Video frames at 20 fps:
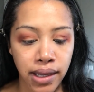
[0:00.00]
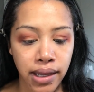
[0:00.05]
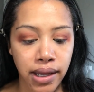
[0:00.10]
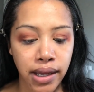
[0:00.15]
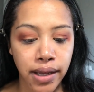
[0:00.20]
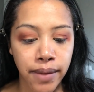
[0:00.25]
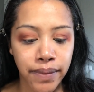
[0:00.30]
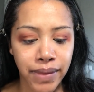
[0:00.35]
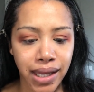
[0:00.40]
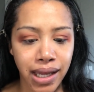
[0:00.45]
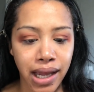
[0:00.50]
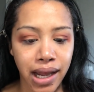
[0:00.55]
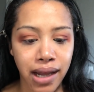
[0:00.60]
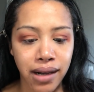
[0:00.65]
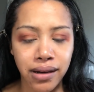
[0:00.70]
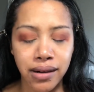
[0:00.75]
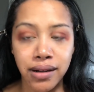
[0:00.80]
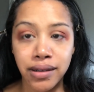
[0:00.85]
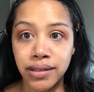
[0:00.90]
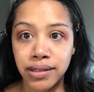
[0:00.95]
They had
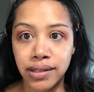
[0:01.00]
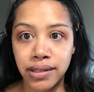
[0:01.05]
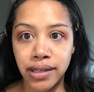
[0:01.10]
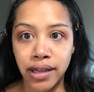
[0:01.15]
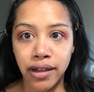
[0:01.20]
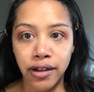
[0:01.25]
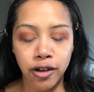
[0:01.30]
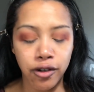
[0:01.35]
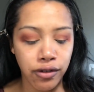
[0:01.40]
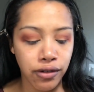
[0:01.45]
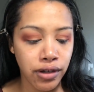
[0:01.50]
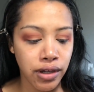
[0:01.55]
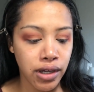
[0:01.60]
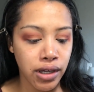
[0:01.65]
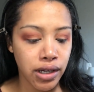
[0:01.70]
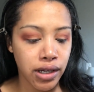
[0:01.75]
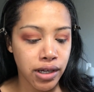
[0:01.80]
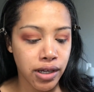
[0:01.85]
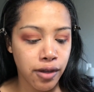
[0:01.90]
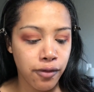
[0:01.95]
it on sale
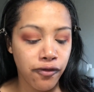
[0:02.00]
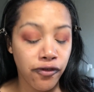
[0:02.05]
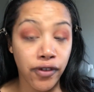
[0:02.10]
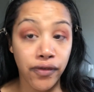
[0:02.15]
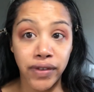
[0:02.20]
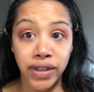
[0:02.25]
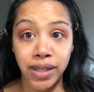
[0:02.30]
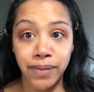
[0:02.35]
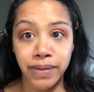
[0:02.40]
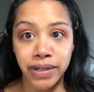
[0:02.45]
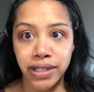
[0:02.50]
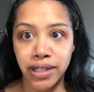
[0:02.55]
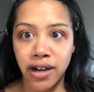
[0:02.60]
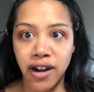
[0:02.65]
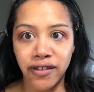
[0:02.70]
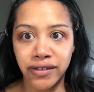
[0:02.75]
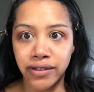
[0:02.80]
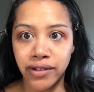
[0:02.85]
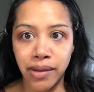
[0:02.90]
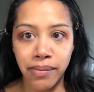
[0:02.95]
for 50% off, so I